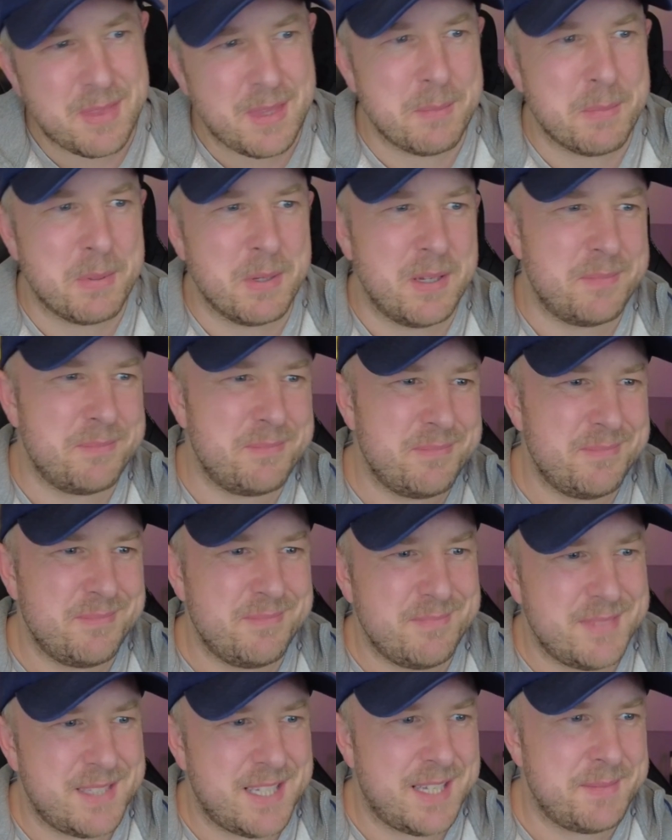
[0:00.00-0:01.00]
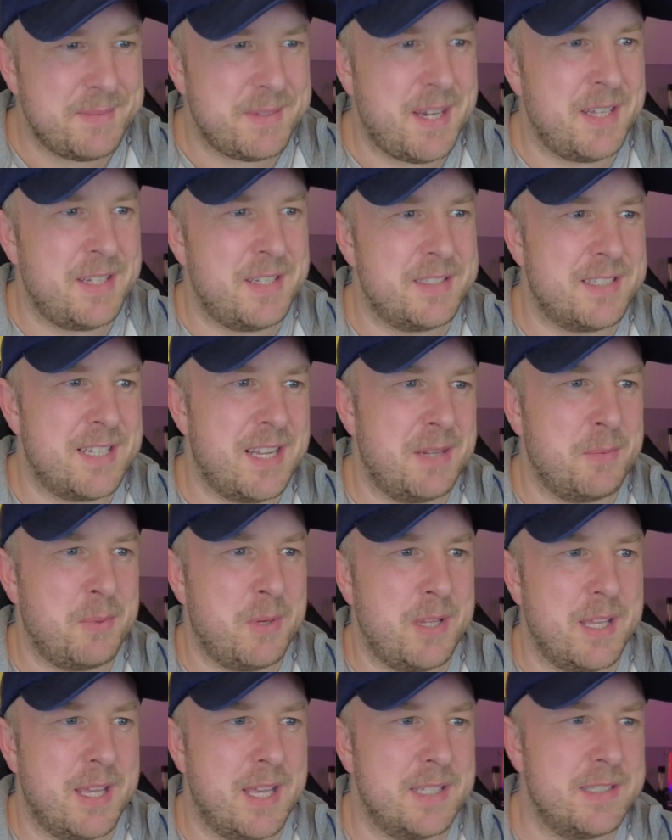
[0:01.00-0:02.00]
But yeah, I understand
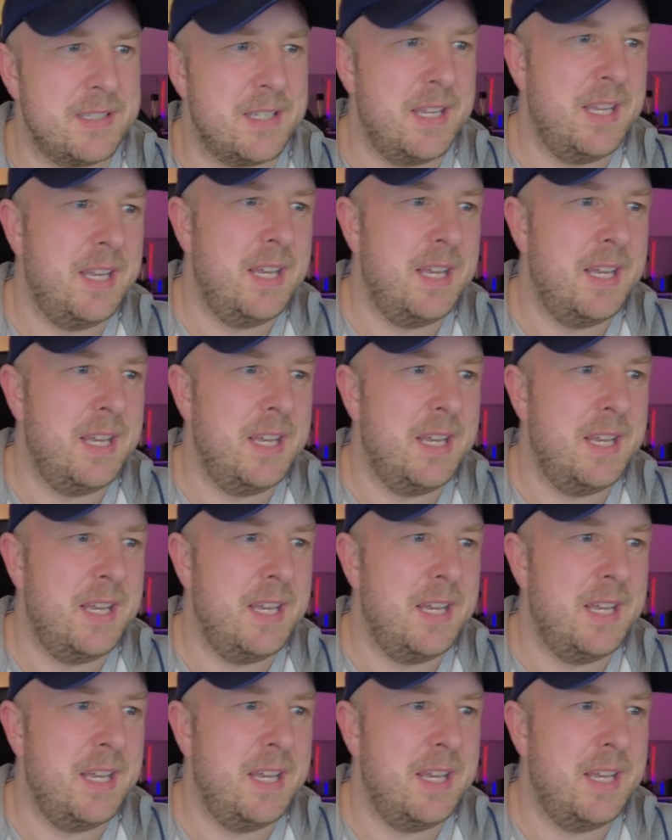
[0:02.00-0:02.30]
why, I guess,